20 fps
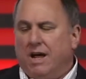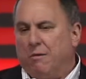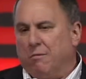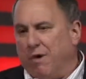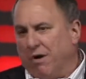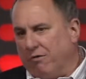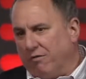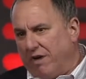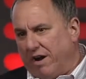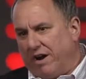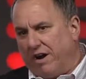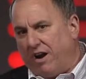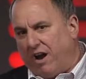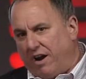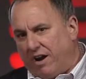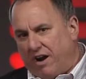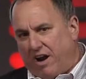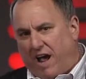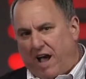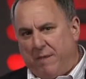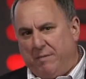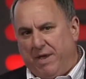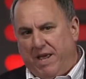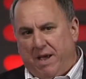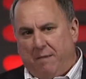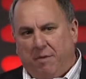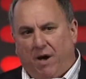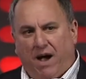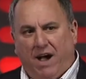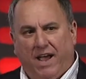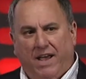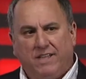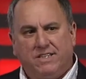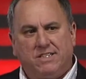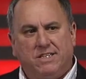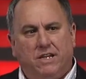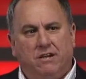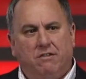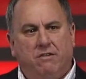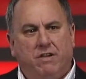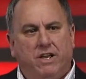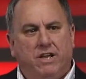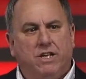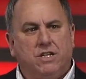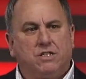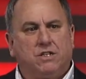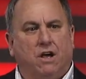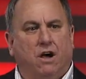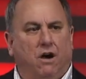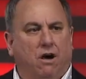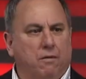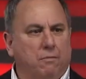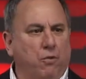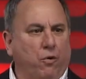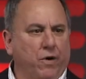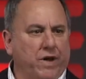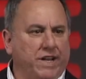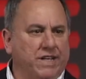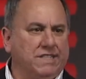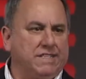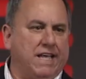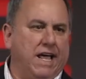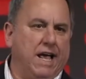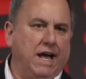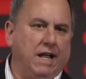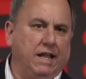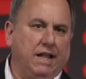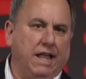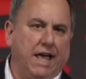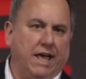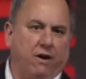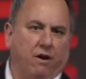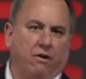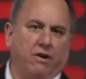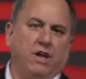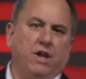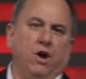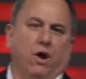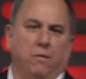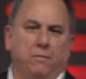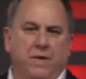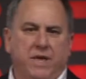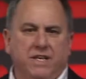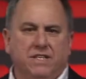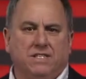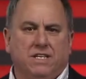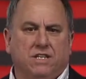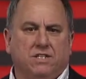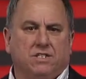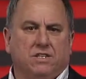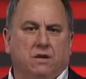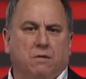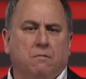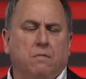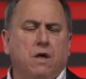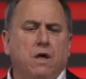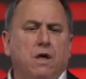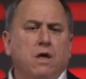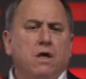We're running on an IBM I series, our point of sale, and our ERP system.